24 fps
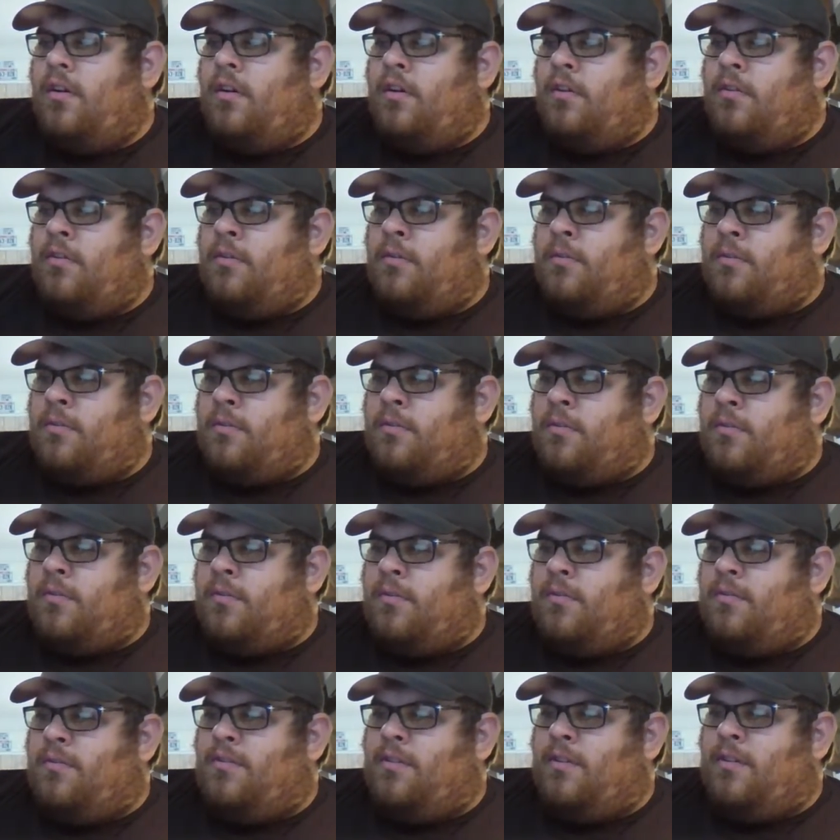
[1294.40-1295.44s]
So the
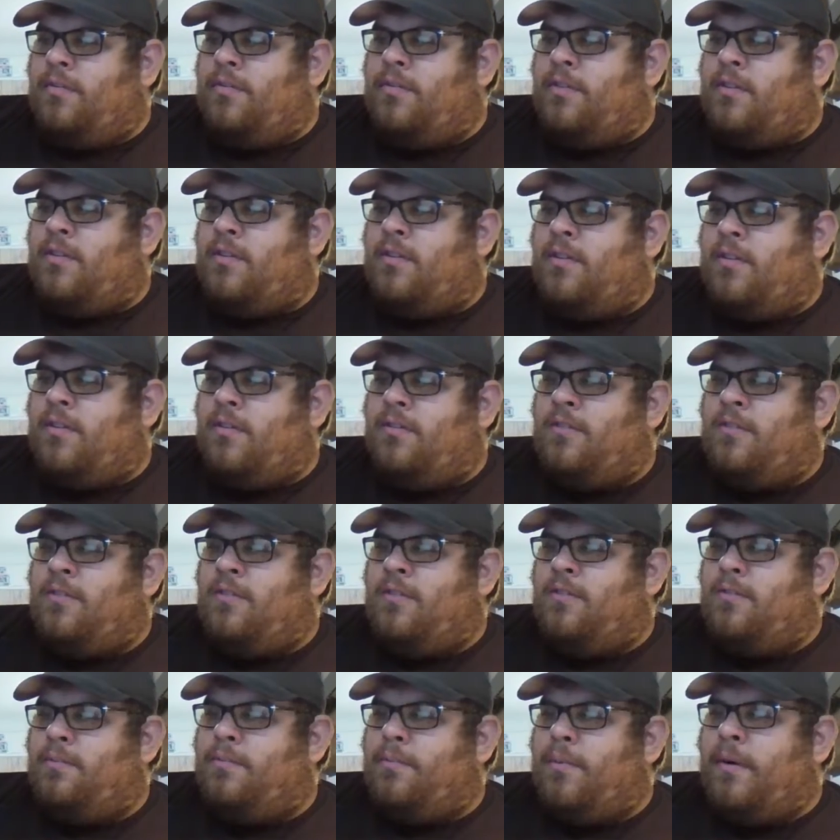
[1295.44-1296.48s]
Google stuff, you can
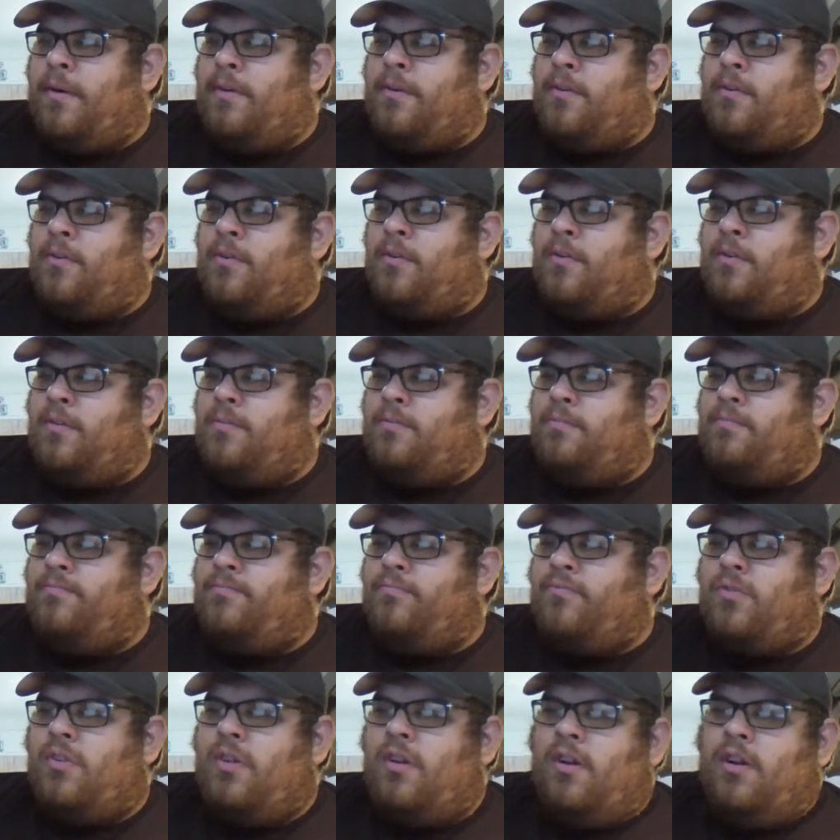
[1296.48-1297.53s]
also buy Google
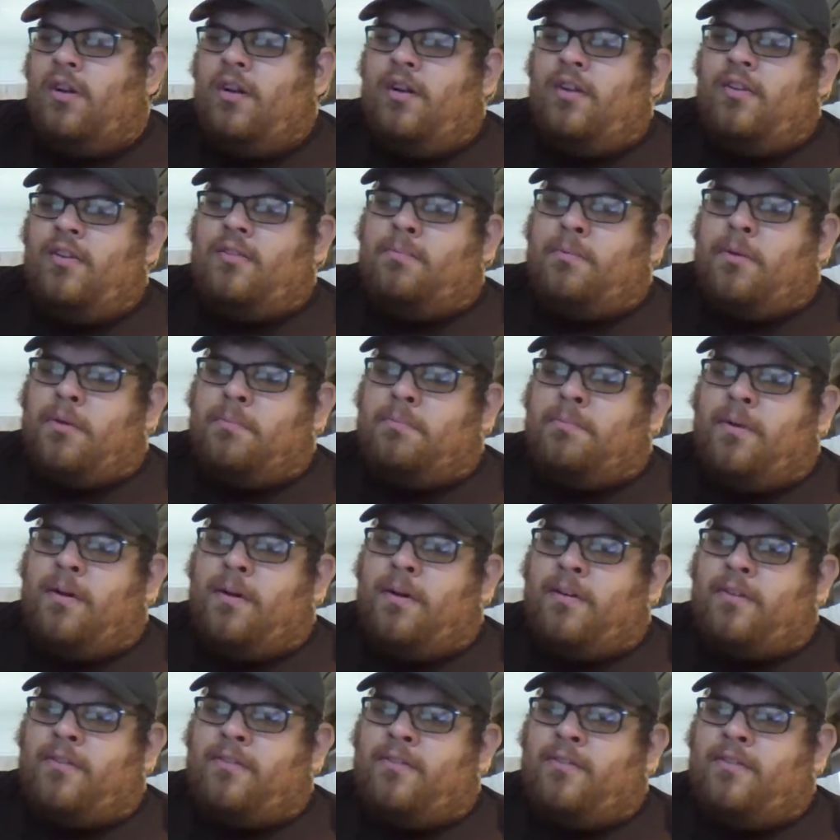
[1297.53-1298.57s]
smart
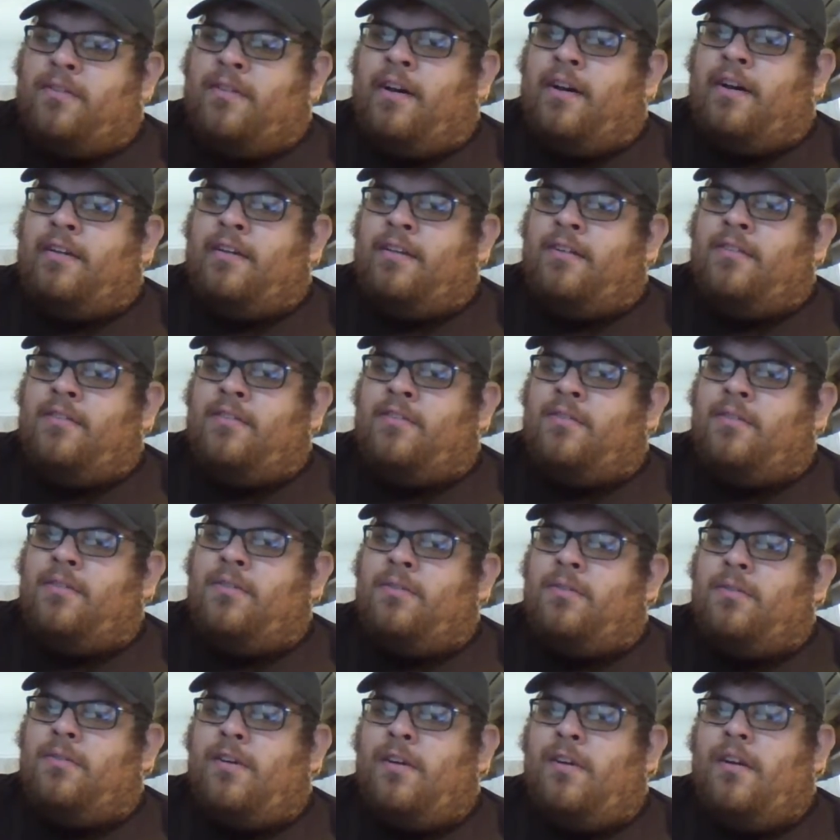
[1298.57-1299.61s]
products to tie
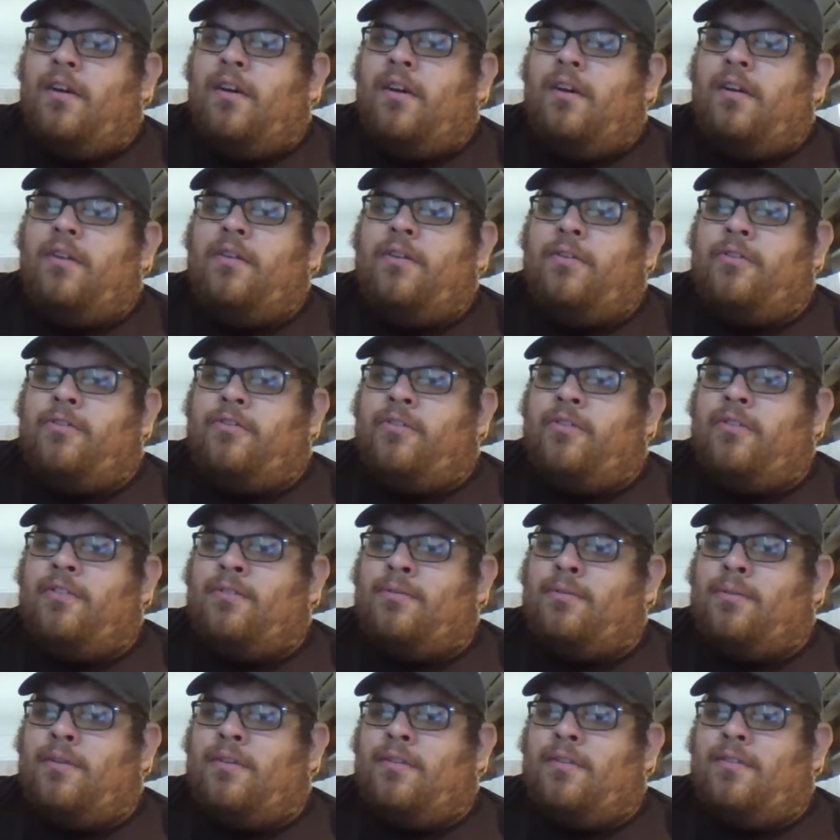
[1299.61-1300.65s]
into your G
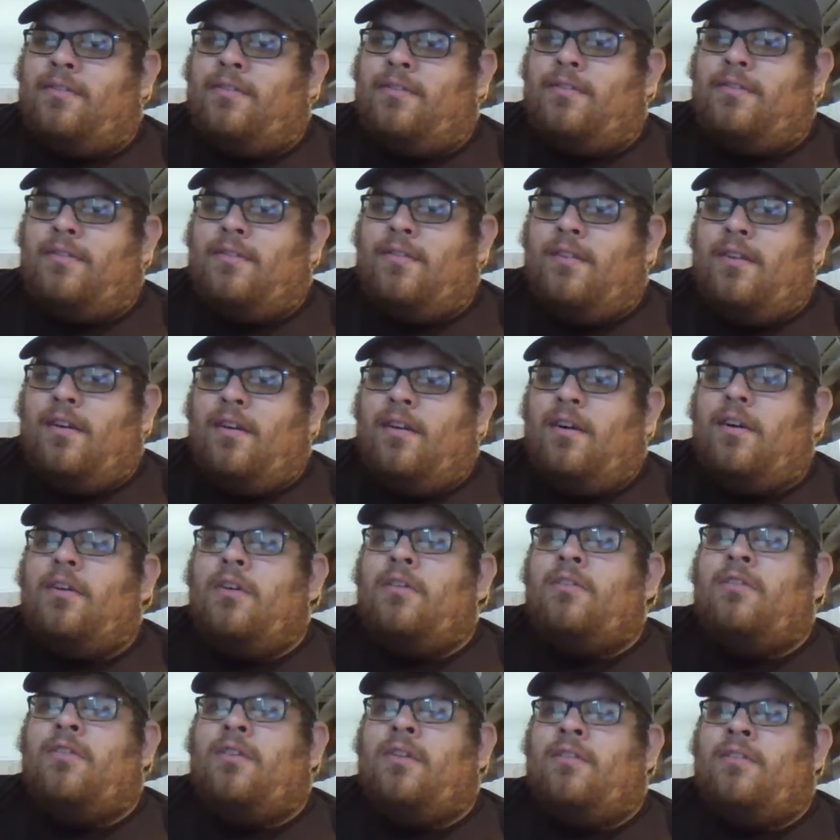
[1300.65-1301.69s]
Suites.
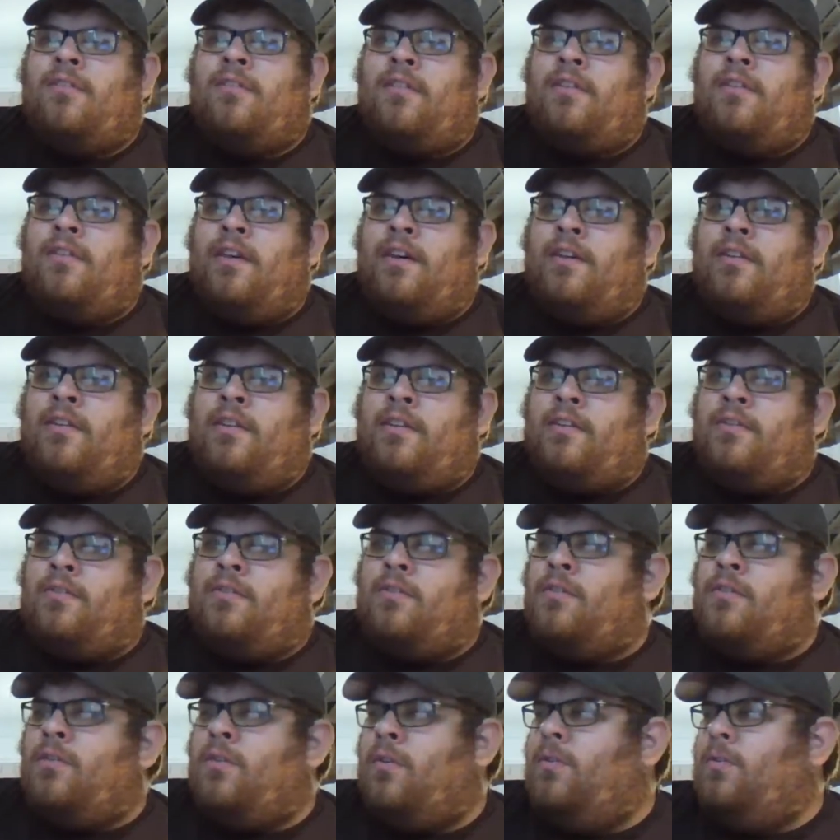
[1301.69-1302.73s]
So let's say you have like a
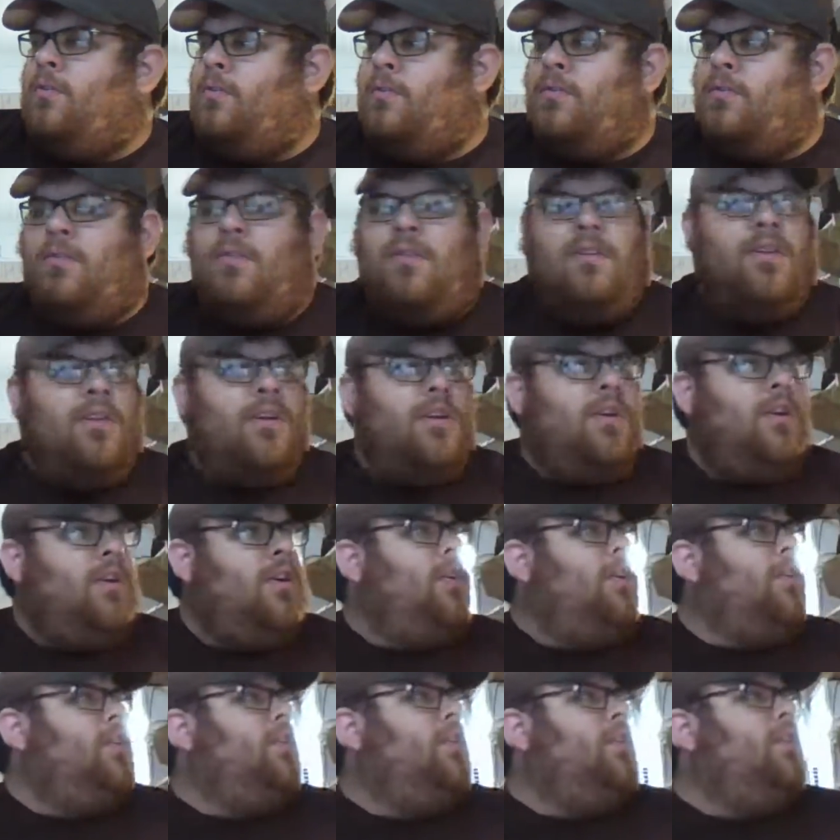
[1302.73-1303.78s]
Google
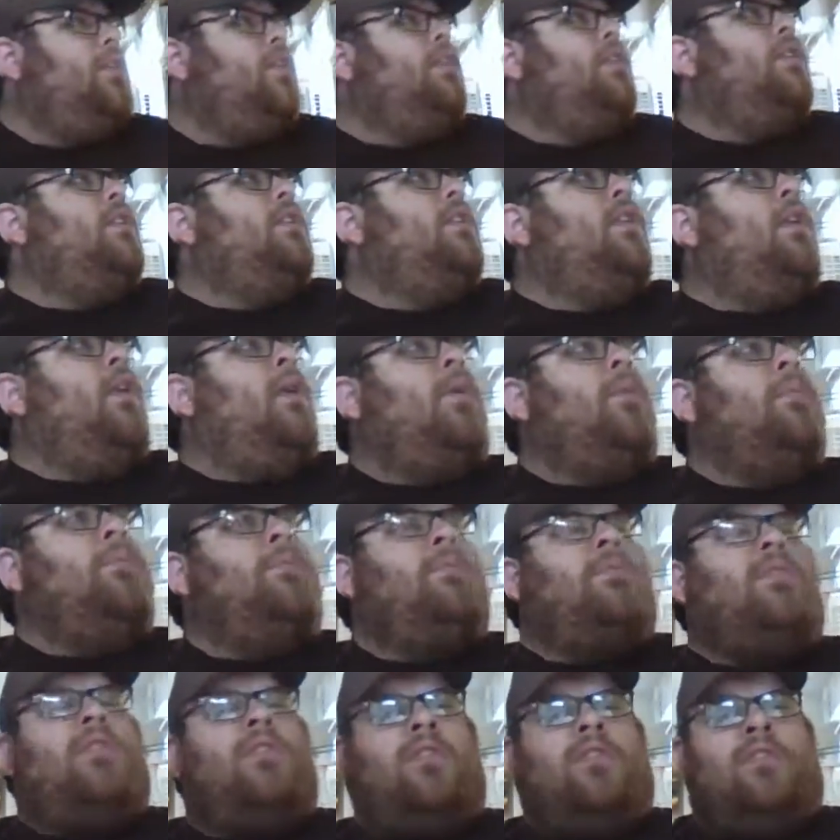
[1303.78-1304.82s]
Home,
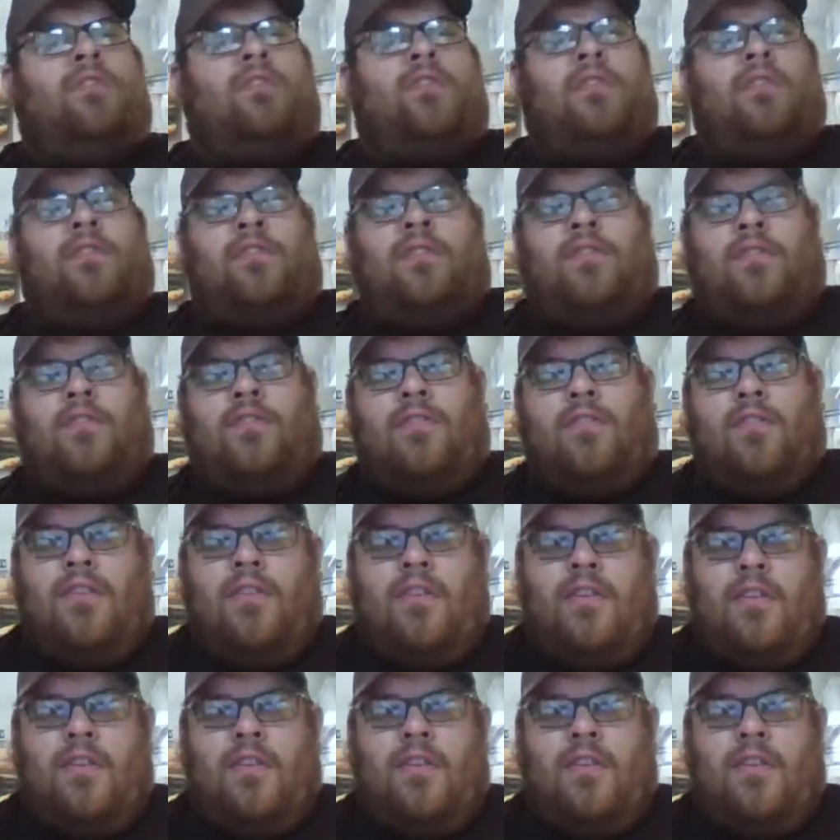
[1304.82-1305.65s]
for instance.